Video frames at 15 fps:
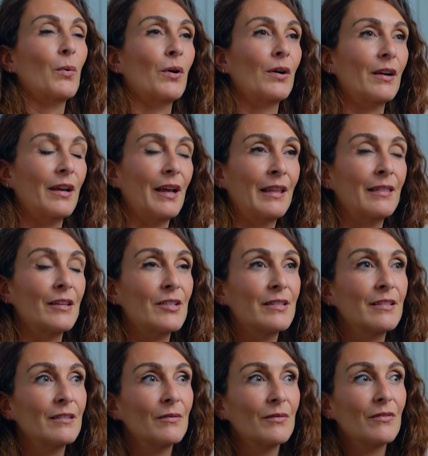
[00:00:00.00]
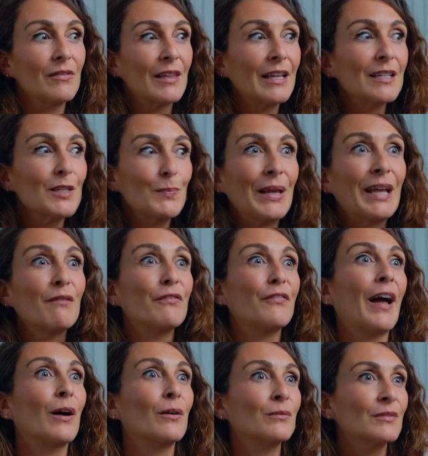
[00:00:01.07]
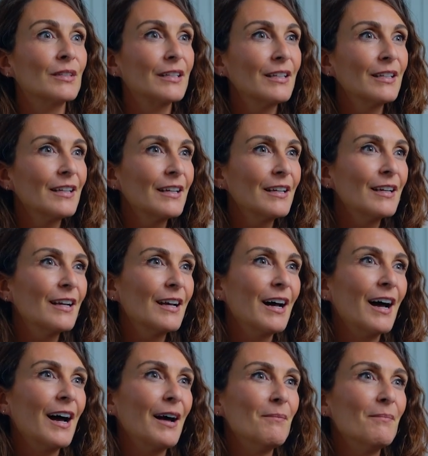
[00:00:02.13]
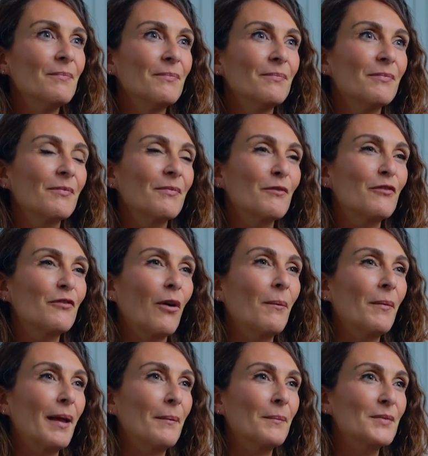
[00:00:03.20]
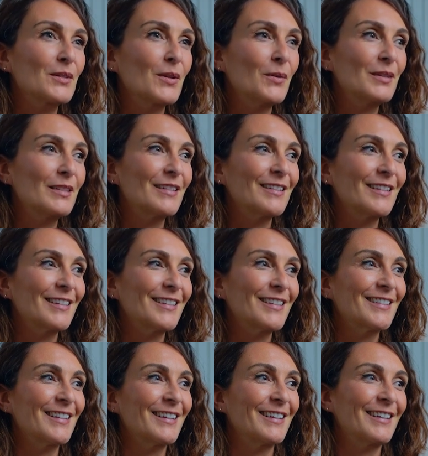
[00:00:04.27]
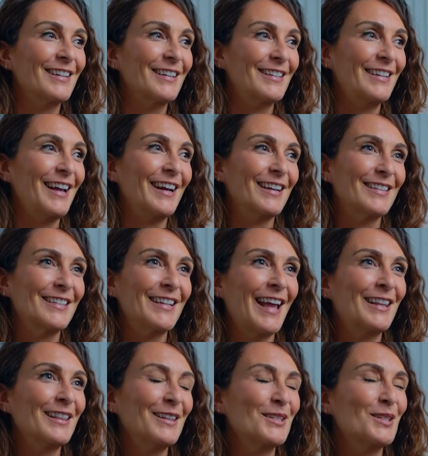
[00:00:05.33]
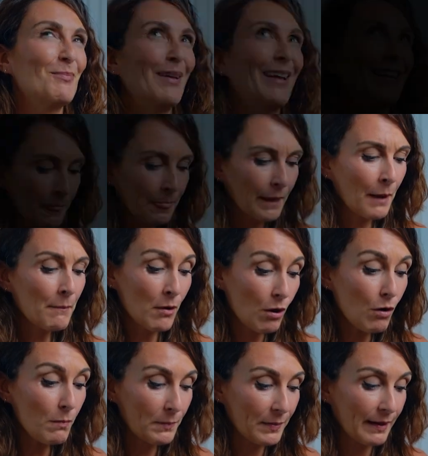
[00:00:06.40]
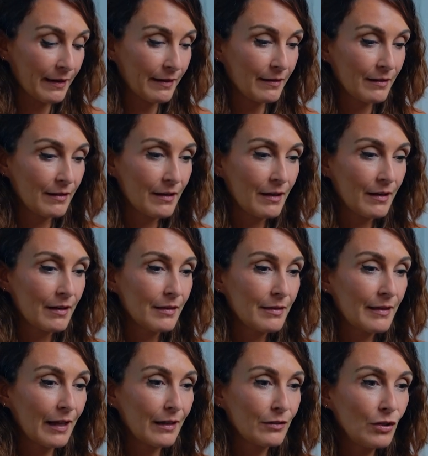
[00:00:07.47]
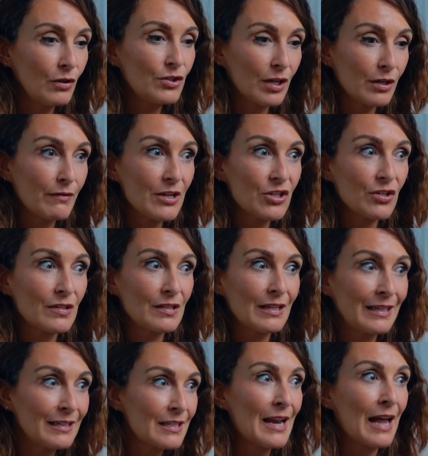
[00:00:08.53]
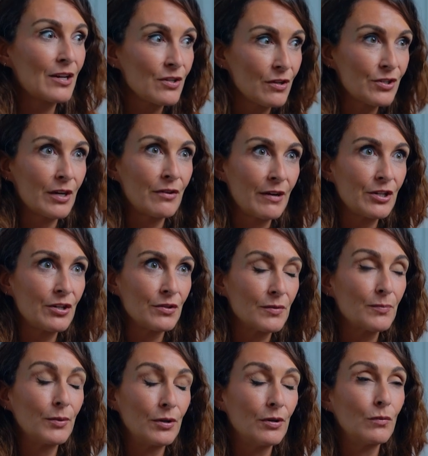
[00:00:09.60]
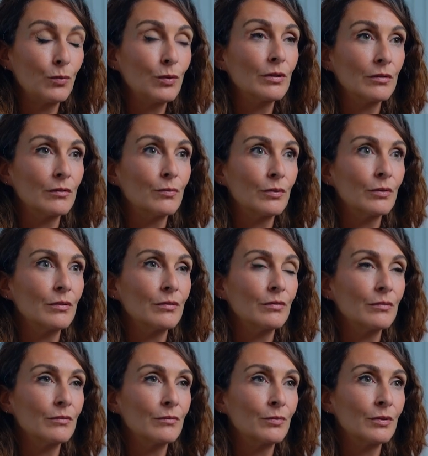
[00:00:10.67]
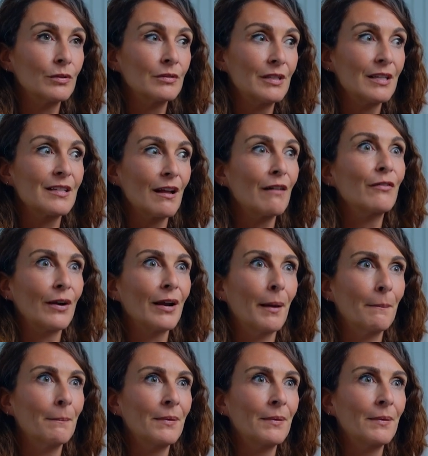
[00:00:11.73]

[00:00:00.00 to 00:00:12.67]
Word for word: work, and there's still things being found um, from him. So it's it's uh, yeah, it's an endless pain. I'm hoping that new generations and international generations would will will, will discover him